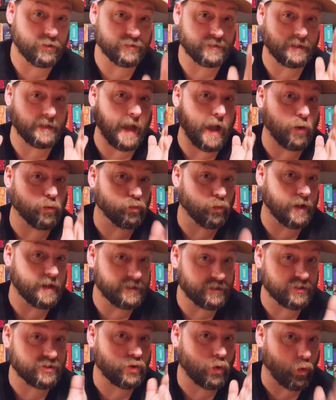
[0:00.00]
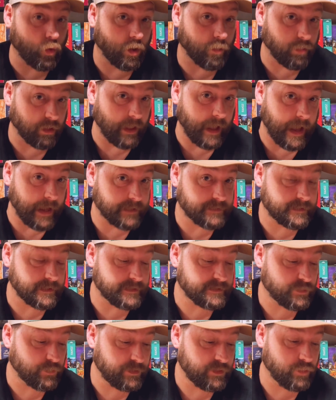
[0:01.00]
using outrageous, horrible
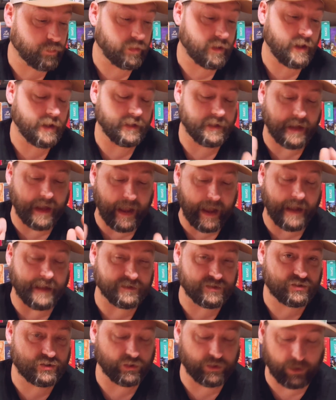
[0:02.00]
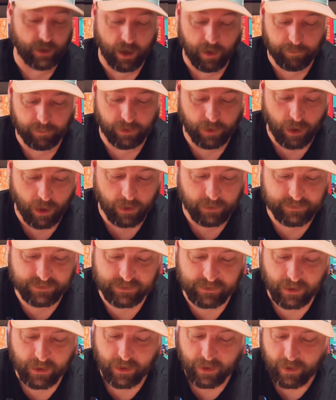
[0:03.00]
accents when you play. It adds to the
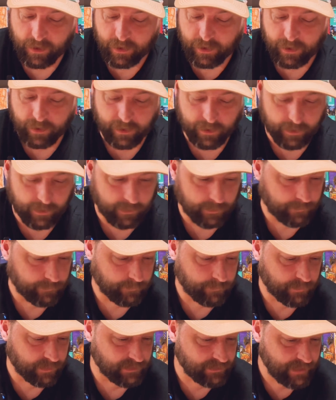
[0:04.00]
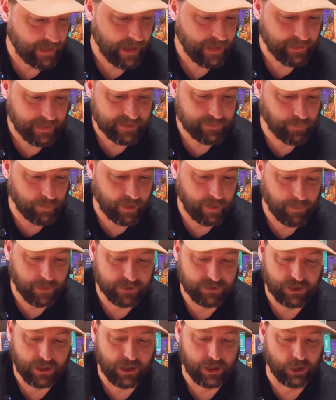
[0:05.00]
ambiance. But yeah, that's pretty
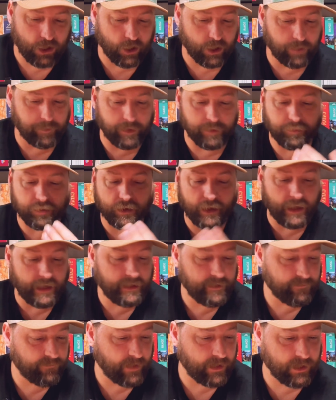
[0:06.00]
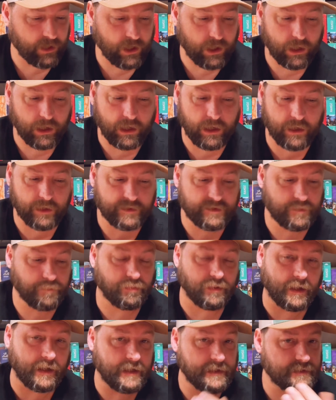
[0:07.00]
much it. You're going to be playing event cards,
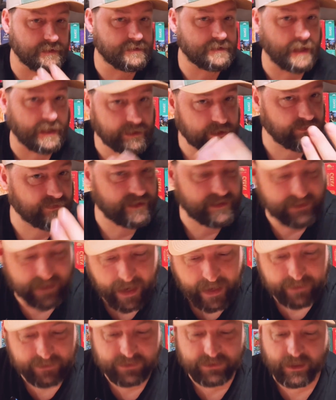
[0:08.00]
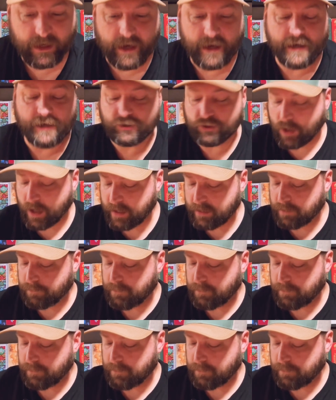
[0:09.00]
playing detective sets, trying to